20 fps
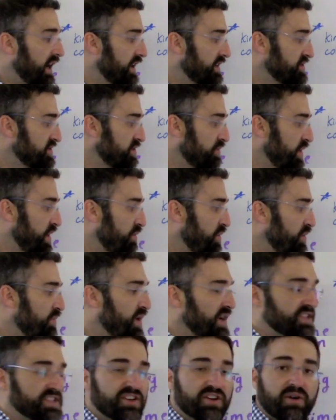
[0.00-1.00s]
So we would
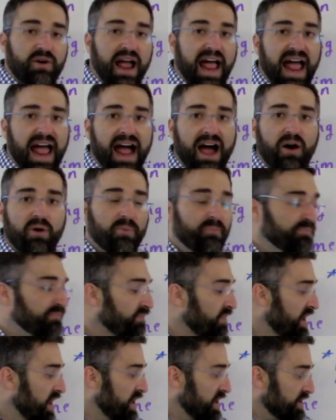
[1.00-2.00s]
want to know how.
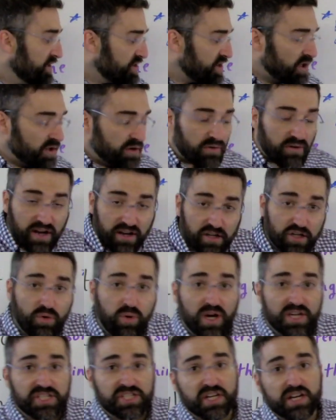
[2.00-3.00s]
So
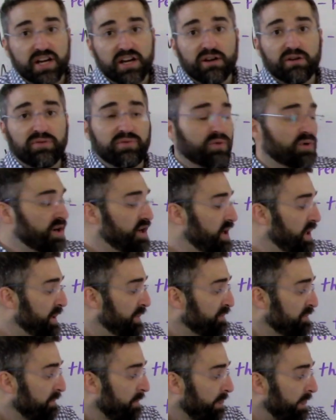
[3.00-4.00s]
question here for
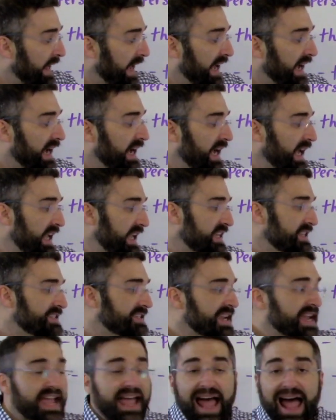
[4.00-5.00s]
you
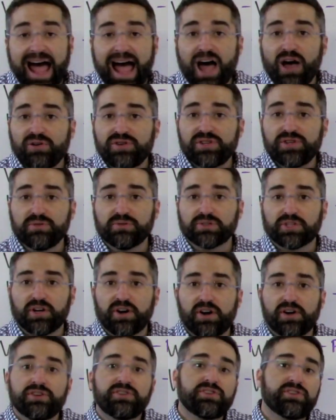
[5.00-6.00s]
is, how do you
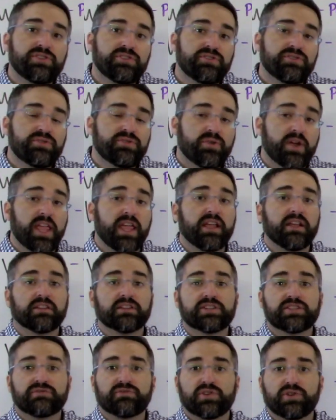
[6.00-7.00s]
learn new
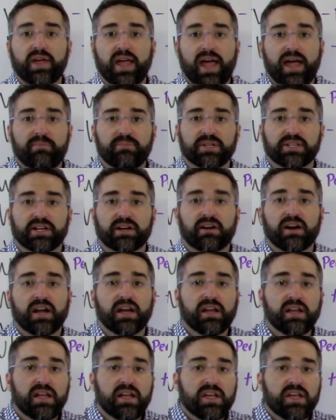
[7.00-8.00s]
English vocabulary?